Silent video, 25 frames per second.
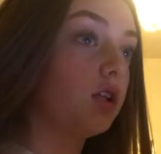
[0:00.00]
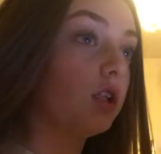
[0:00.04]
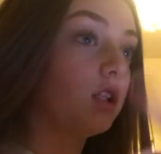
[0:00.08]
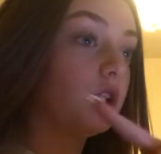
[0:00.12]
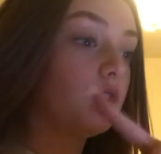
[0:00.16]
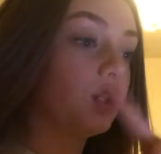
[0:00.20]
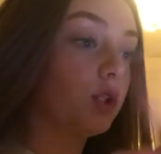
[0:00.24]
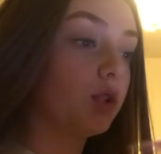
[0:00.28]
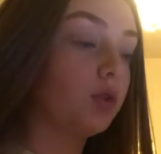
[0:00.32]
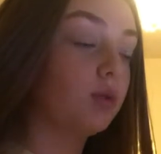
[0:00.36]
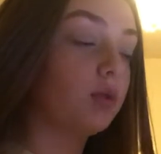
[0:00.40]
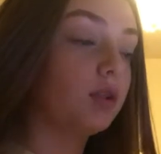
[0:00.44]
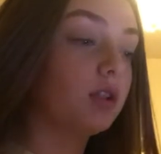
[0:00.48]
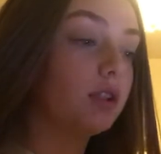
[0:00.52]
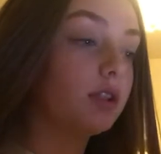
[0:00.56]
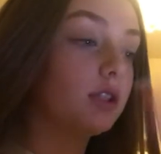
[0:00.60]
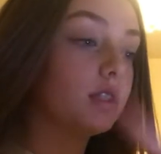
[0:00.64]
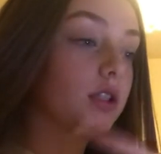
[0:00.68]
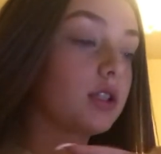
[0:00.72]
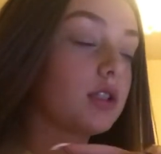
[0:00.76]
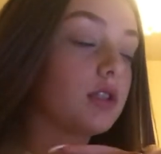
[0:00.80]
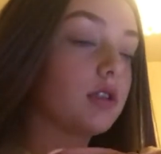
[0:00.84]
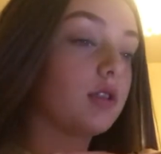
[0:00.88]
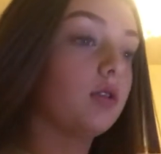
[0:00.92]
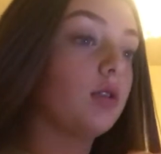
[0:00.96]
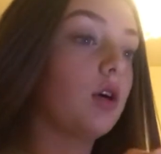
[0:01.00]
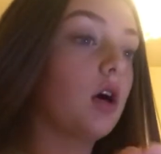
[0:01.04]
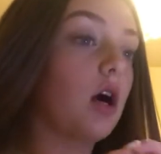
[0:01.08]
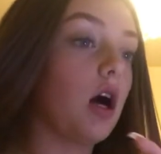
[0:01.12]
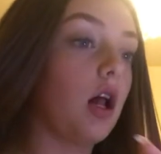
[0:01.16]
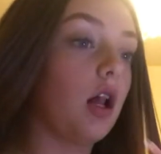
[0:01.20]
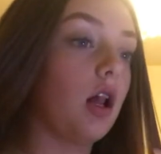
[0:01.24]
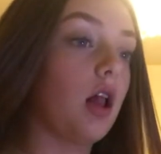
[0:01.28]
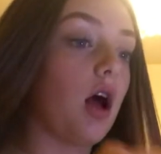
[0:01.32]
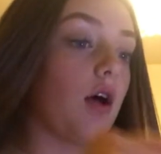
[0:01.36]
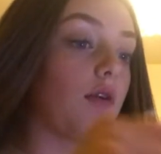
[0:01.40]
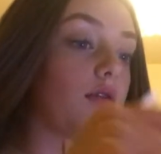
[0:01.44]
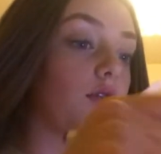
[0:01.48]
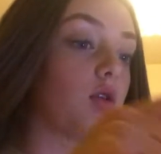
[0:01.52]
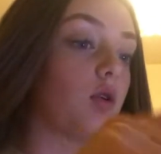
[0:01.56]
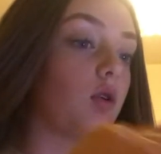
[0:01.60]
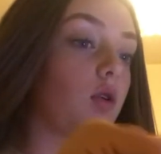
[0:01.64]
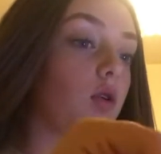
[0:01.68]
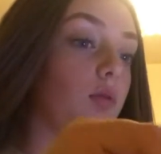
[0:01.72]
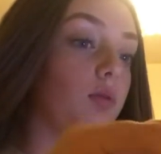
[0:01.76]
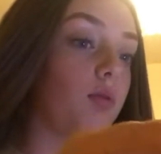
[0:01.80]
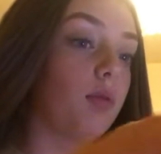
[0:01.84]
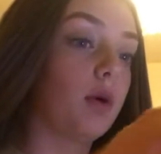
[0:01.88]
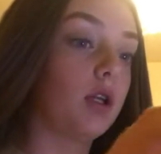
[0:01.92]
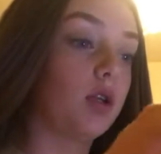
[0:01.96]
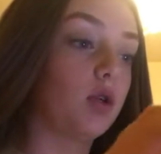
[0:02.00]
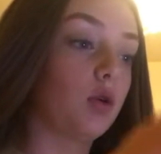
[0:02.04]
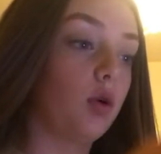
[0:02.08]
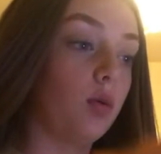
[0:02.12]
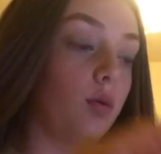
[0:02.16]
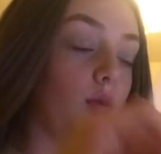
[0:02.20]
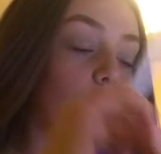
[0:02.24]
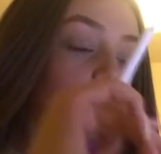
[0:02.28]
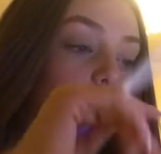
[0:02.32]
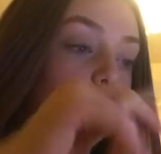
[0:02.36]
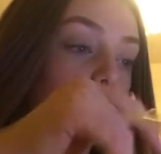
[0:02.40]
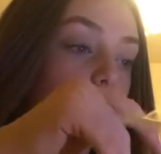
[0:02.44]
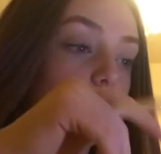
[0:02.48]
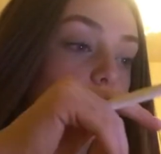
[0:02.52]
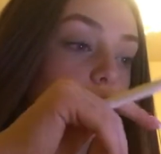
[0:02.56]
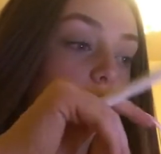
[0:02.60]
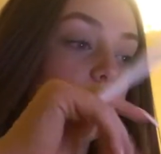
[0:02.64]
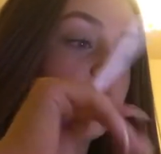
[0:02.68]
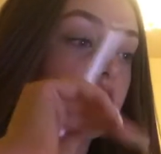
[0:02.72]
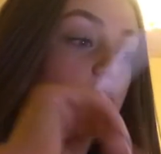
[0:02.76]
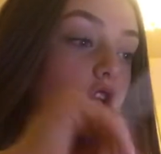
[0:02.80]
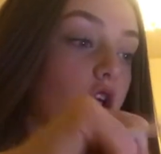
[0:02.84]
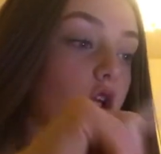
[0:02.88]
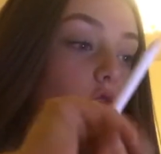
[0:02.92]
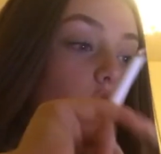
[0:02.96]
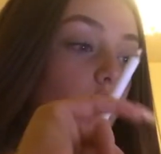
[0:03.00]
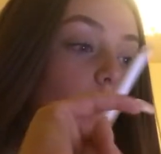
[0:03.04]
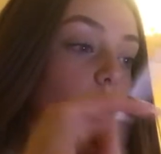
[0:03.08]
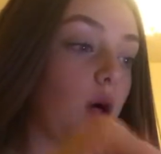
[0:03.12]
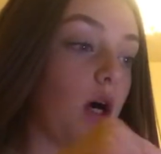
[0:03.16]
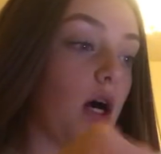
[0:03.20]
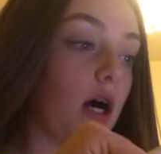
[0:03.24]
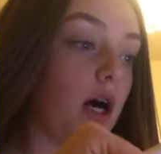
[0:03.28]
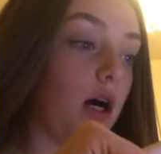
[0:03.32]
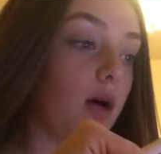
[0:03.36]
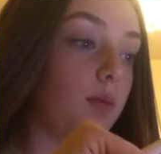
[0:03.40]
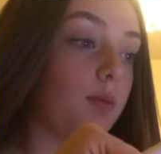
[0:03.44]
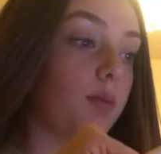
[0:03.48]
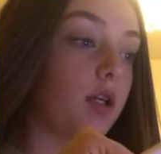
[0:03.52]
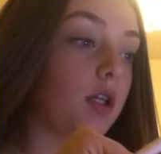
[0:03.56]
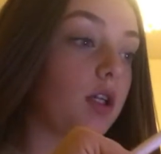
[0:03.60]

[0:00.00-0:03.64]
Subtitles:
onto it, so I'll have to go on my normal YouTube Studio app,